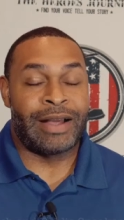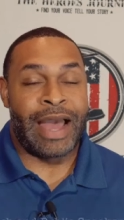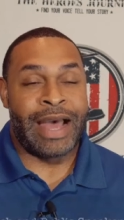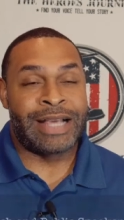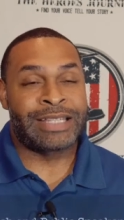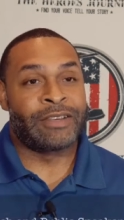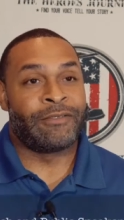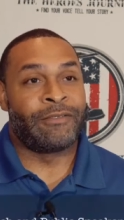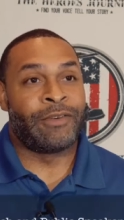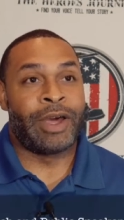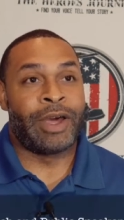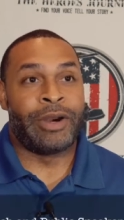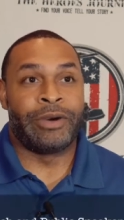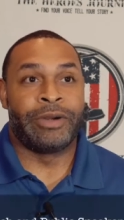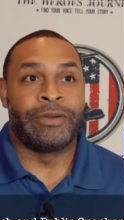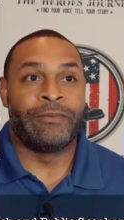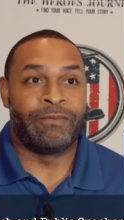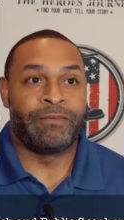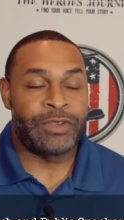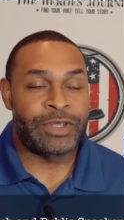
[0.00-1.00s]
As a
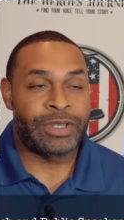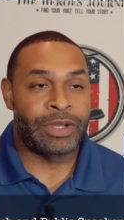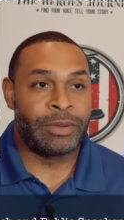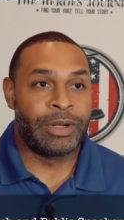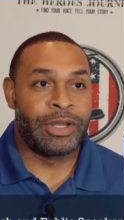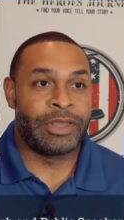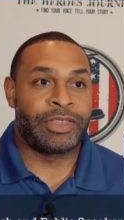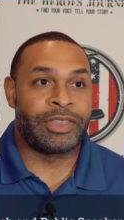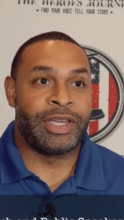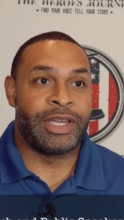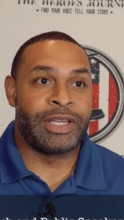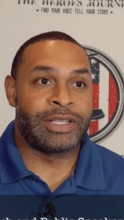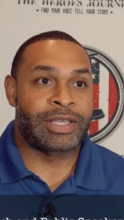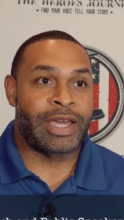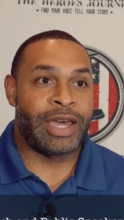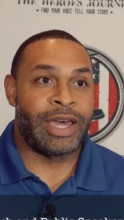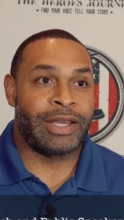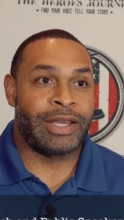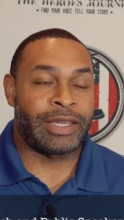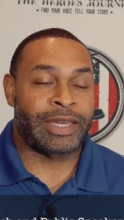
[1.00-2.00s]
veteran, some of the
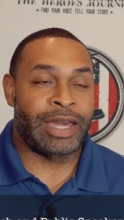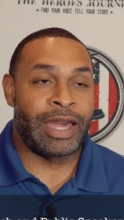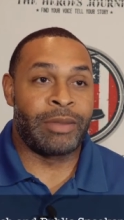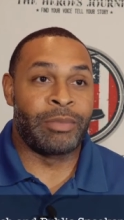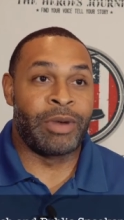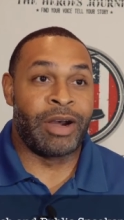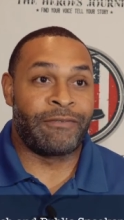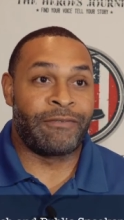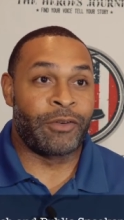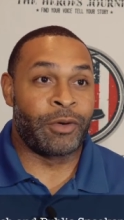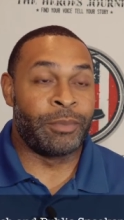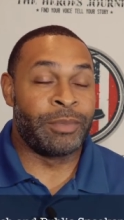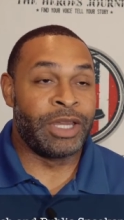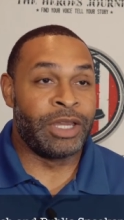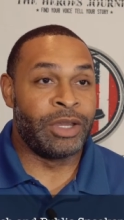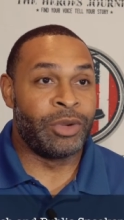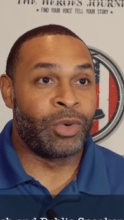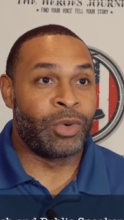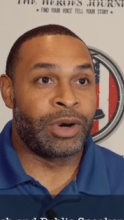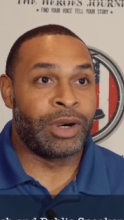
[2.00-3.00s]
things that came up for
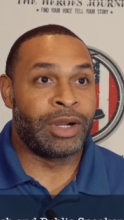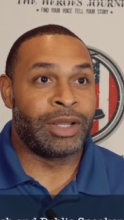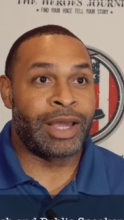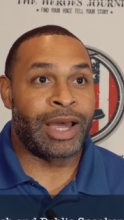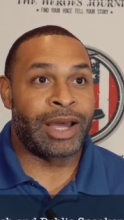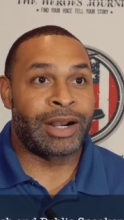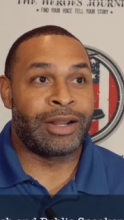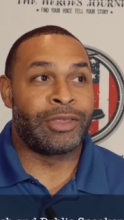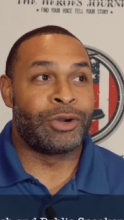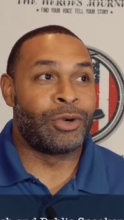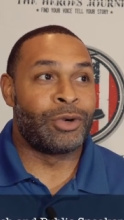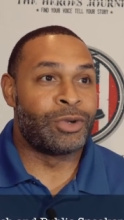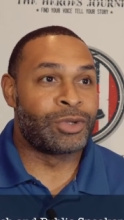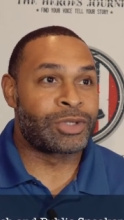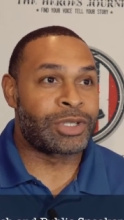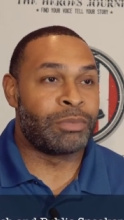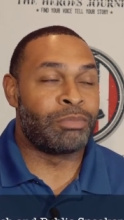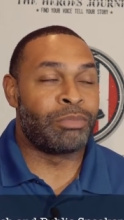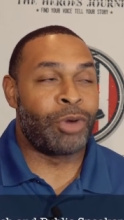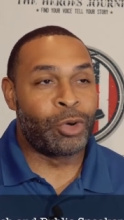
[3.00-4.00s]
me were a lot of
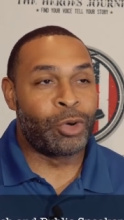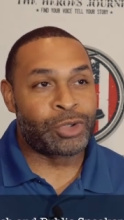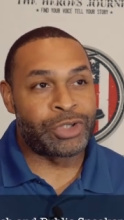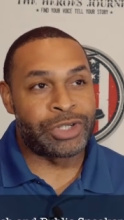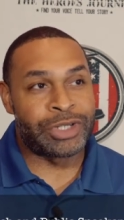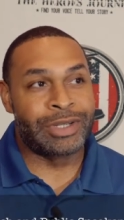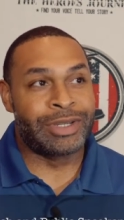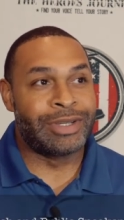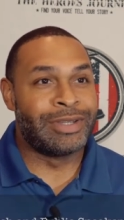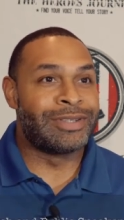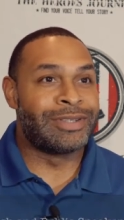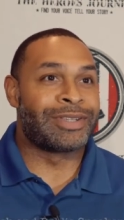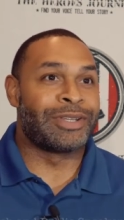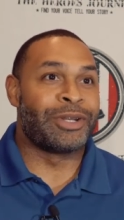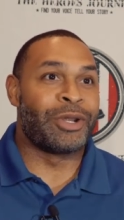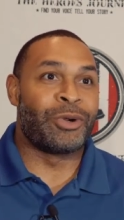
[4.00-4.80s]
those emotions